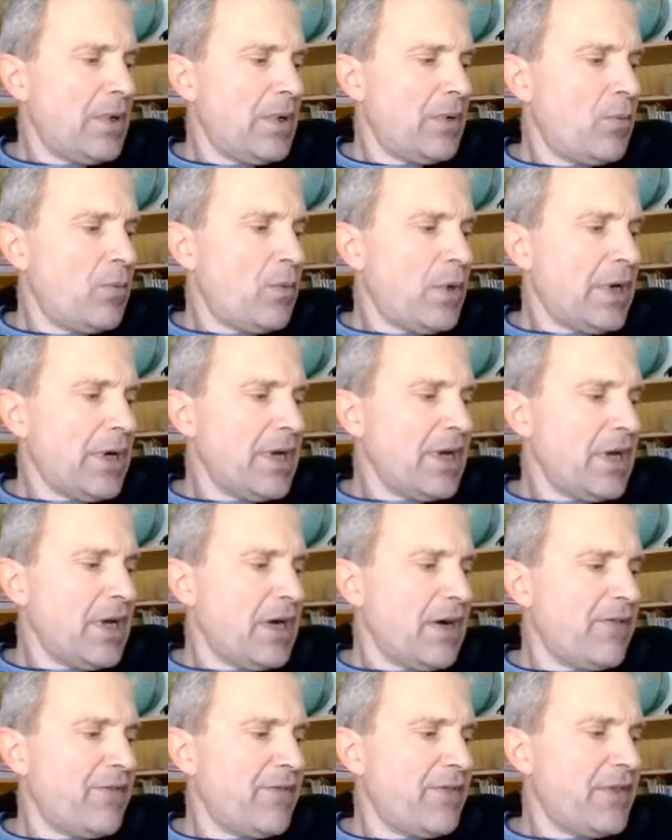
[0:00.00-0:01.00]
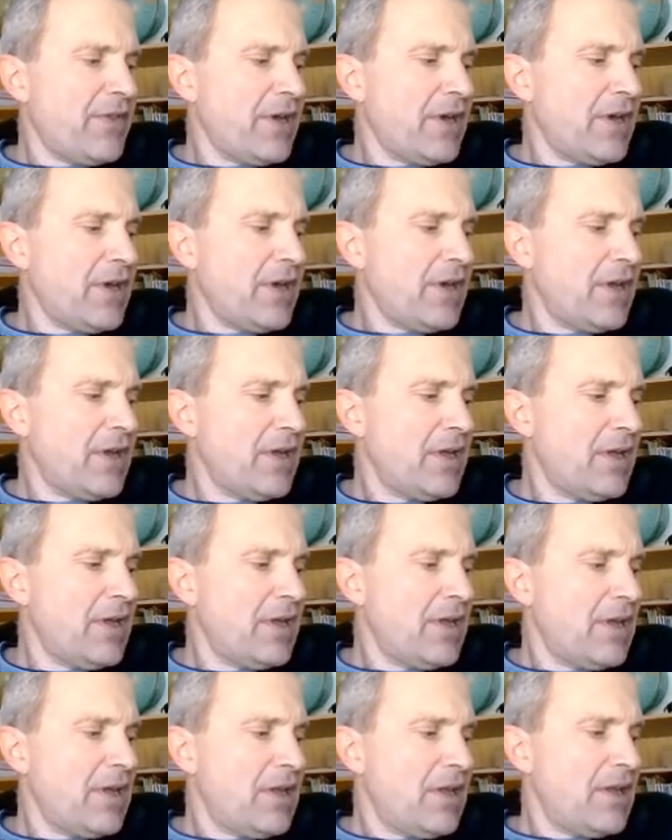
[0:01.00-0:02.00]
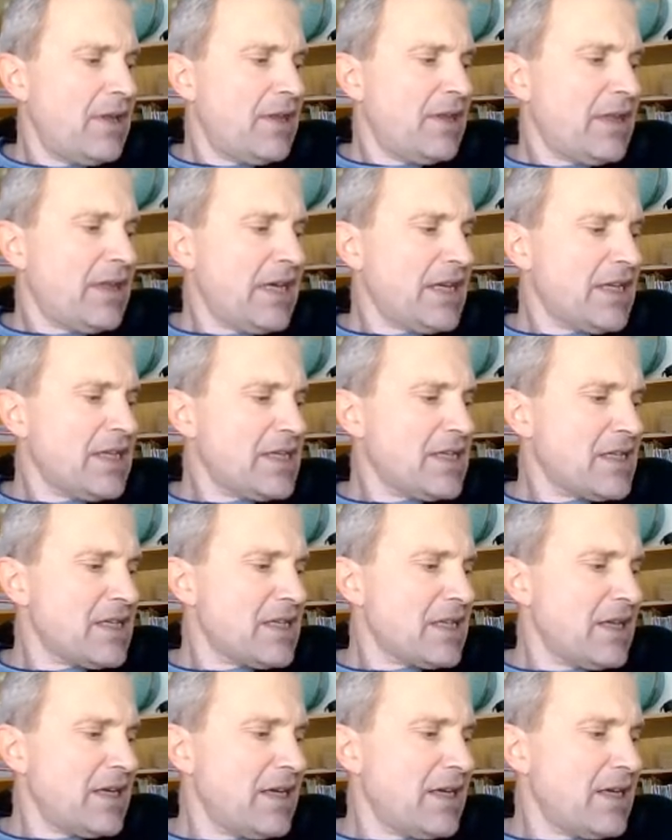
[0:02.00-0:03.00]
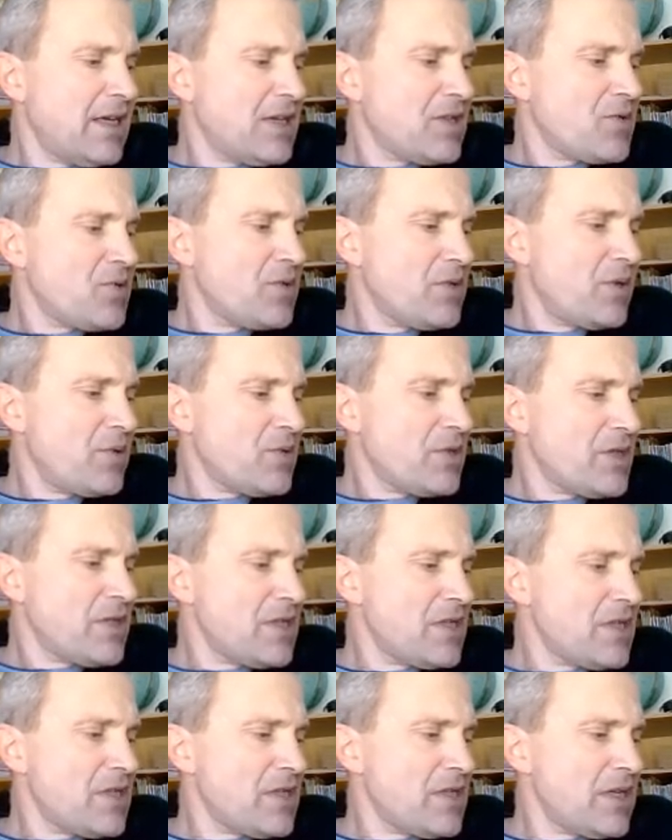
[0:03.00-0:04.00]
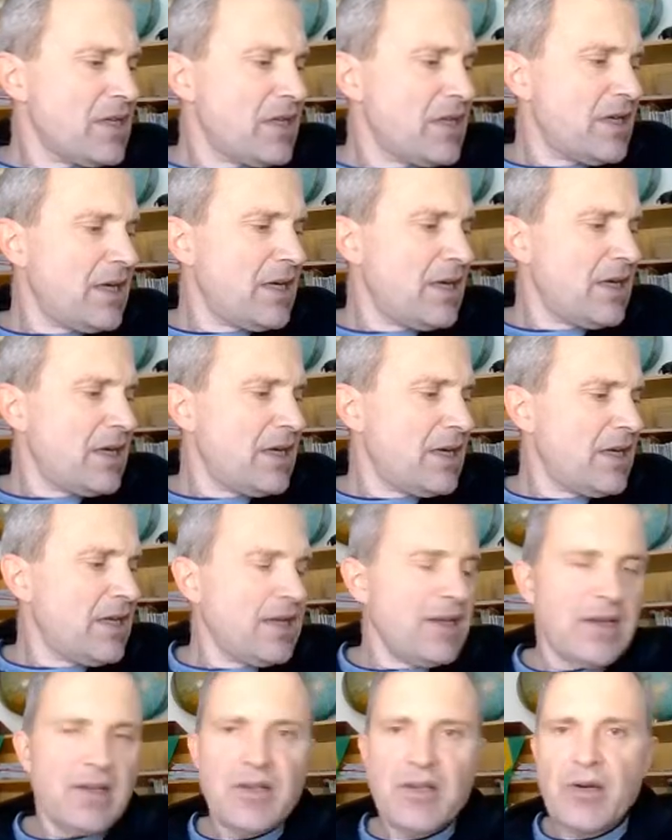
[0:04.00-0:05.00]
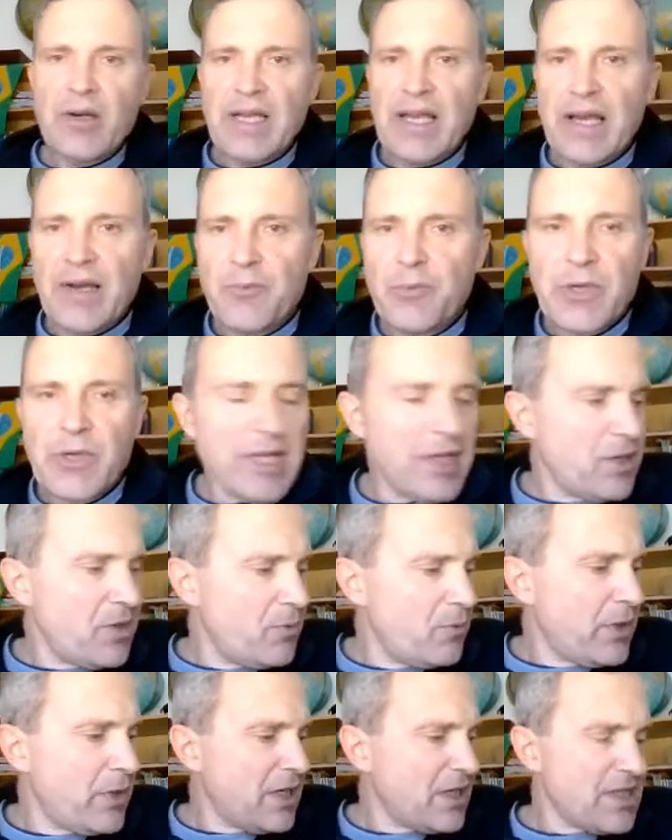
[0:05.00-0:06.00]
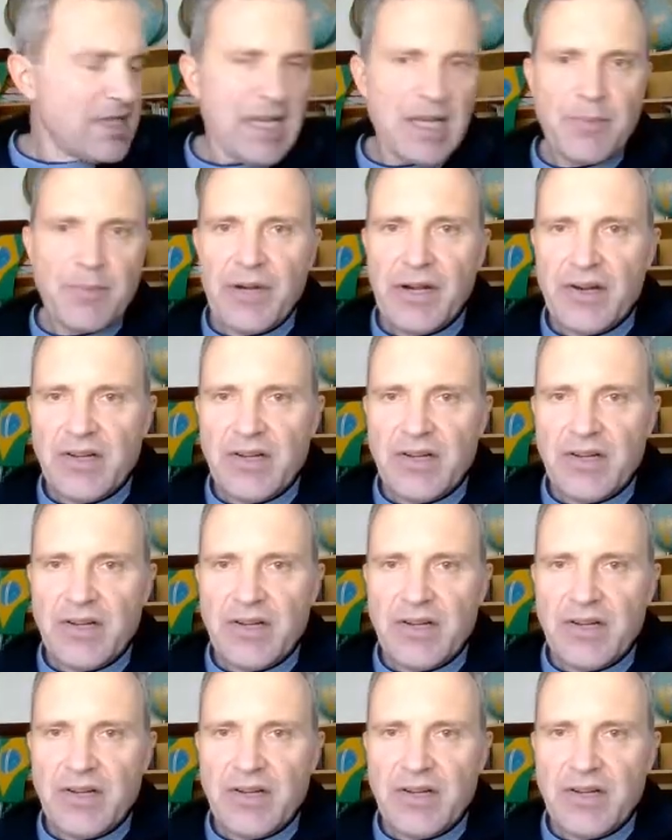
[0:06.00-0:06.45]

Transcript: One of the things to notice, we can take